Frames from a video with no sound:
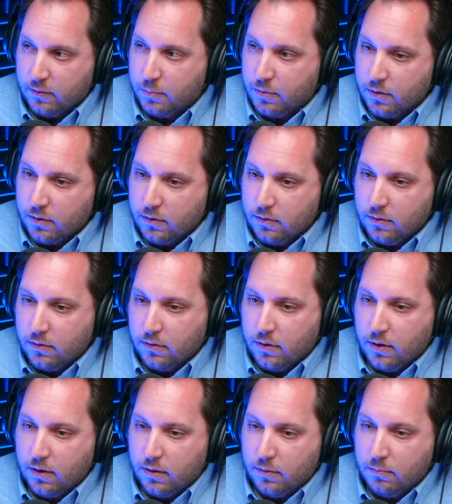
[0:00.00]
but
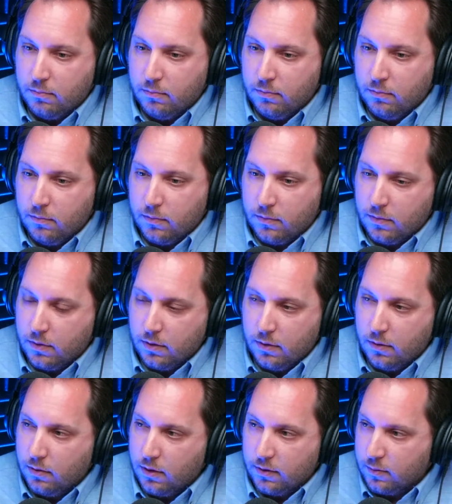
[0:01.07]

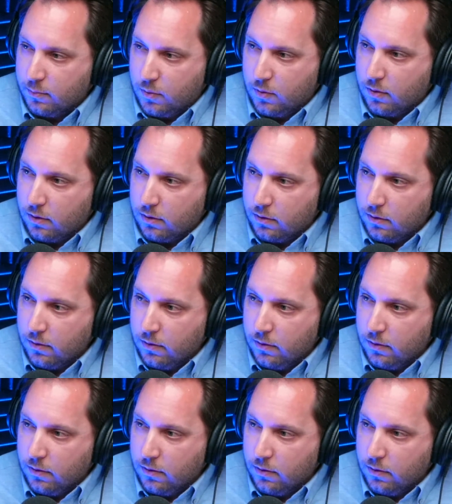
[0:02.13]
no less important.